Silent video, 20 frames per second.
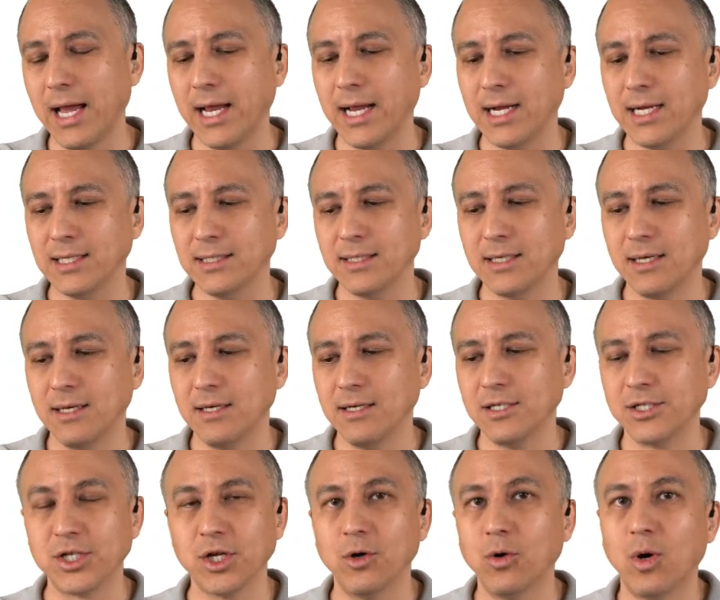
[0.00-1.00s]
And
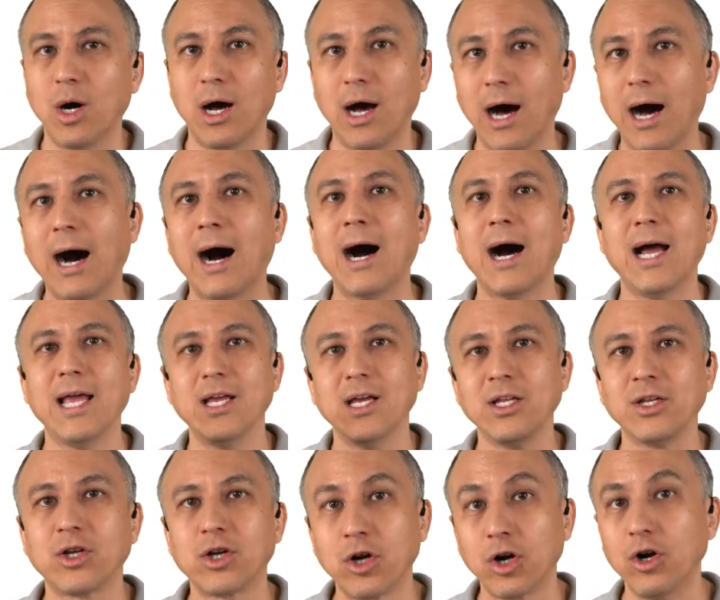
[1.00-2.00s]
so
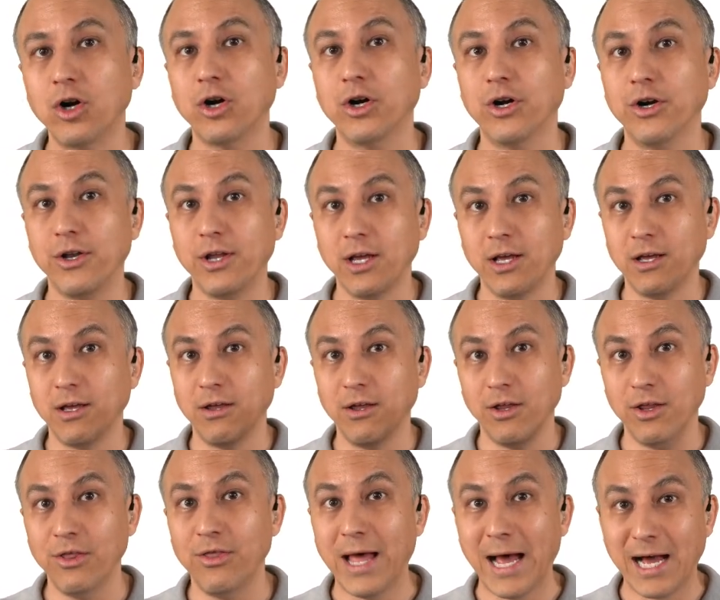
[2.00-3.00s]
I incurred
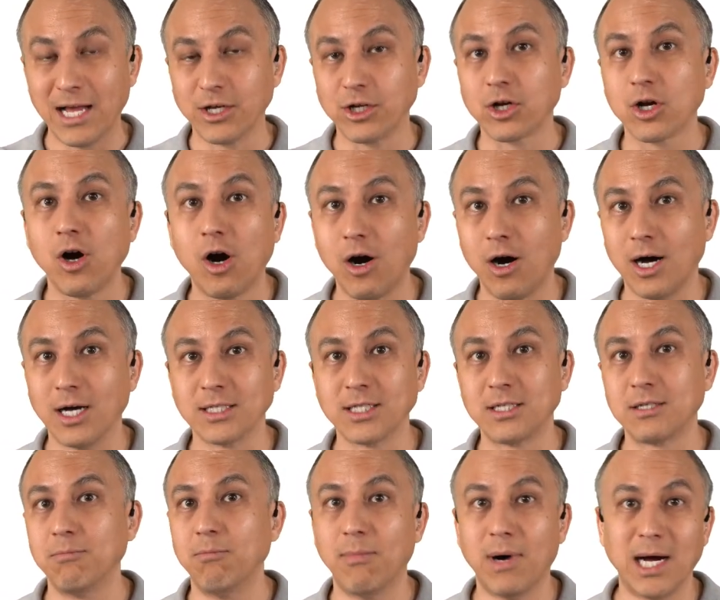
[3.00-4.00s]
that
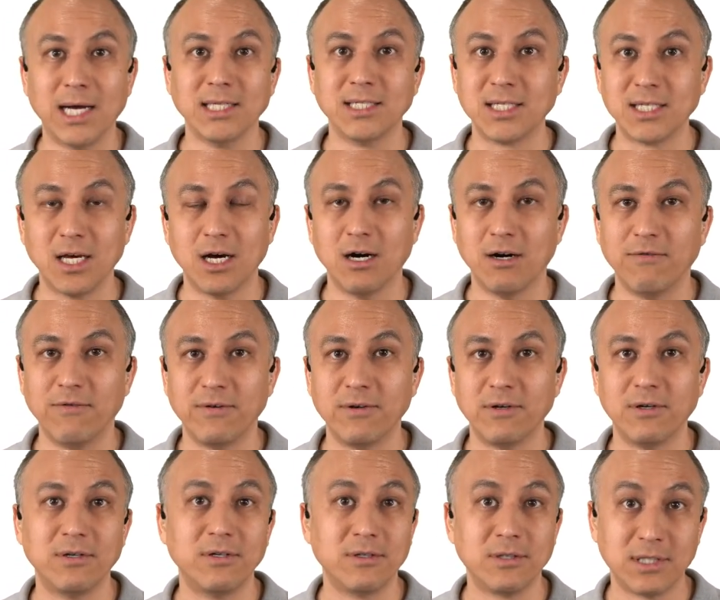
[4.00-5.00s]
cost
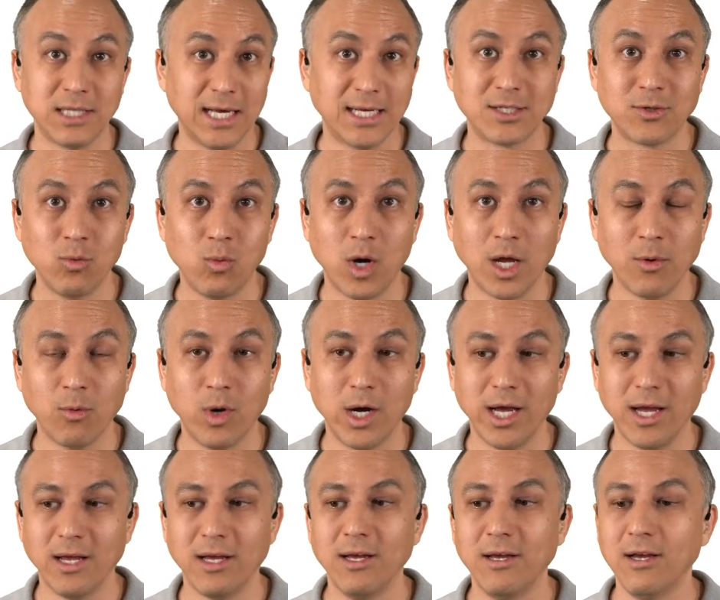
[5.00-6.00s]
myself. So that's one
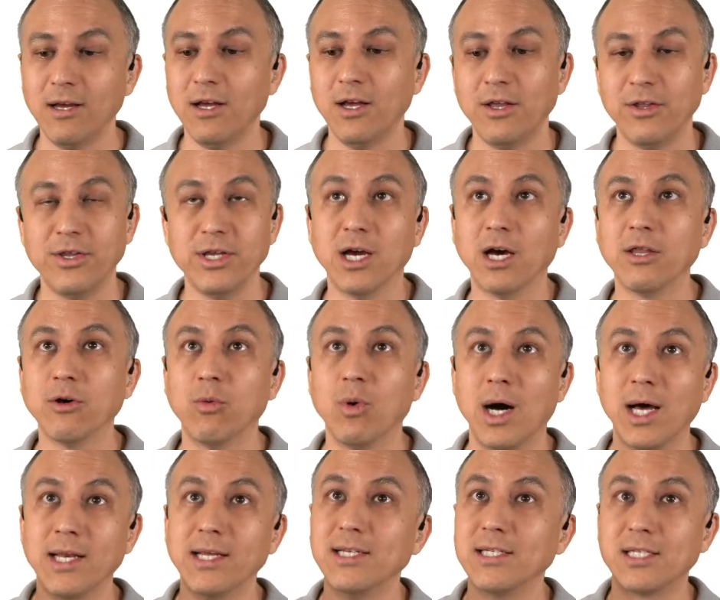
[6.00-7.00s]
way. The other
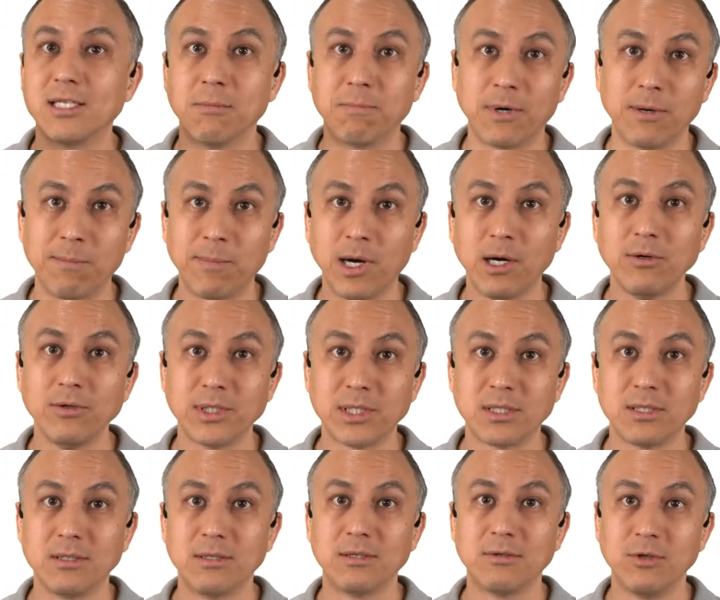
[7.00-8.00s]
one is
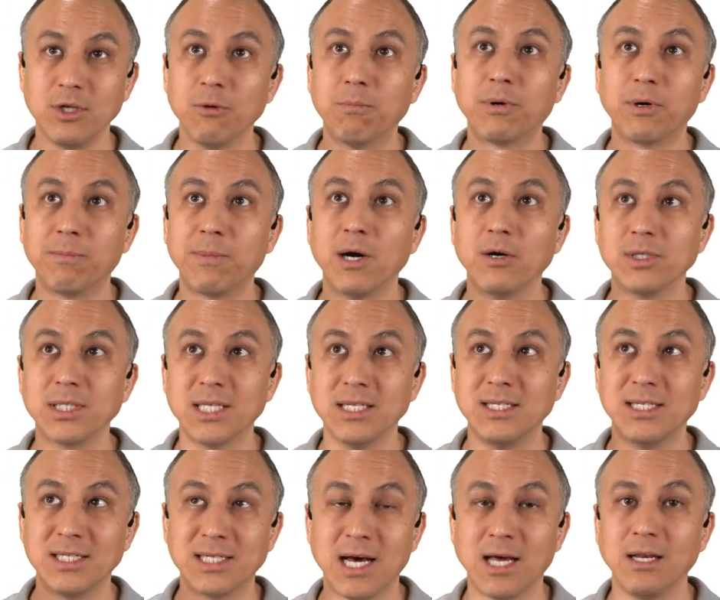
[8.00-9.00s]
you propose
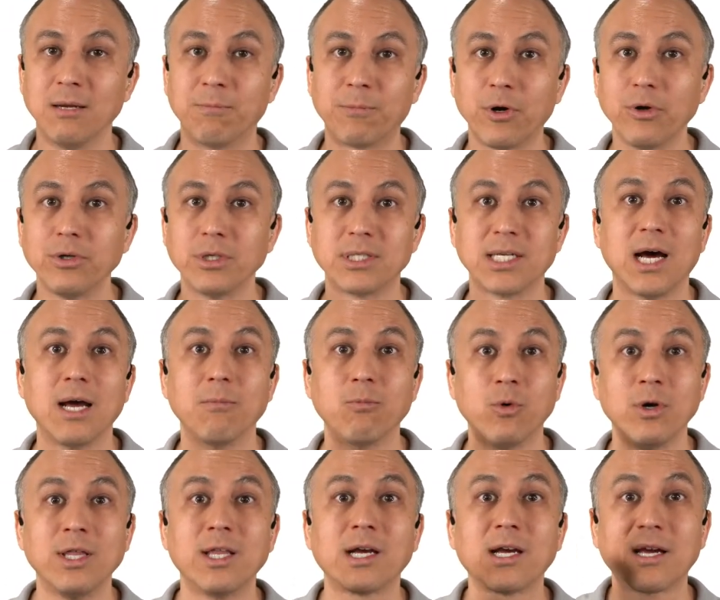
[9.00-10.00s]
the design and
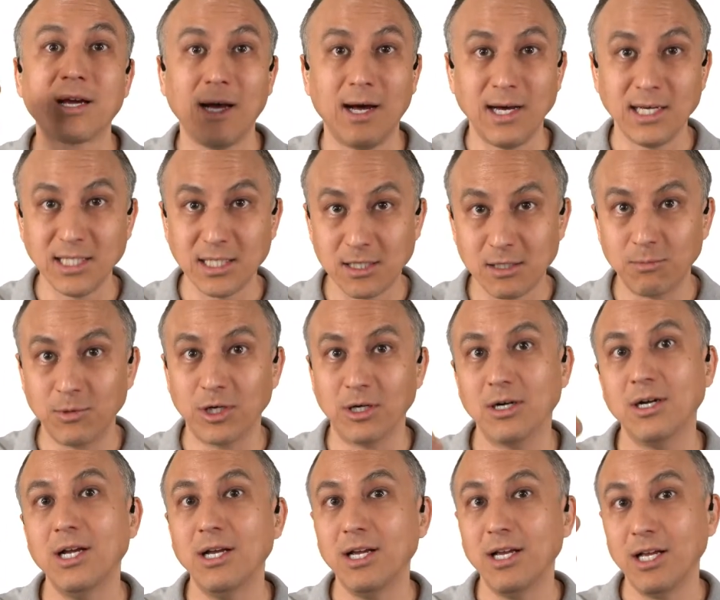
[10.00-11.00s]
prototype where the
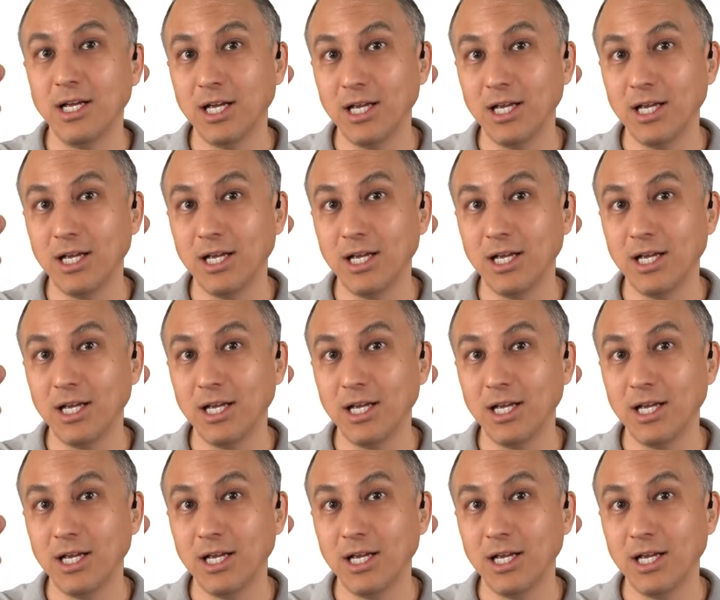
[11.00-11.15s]
customer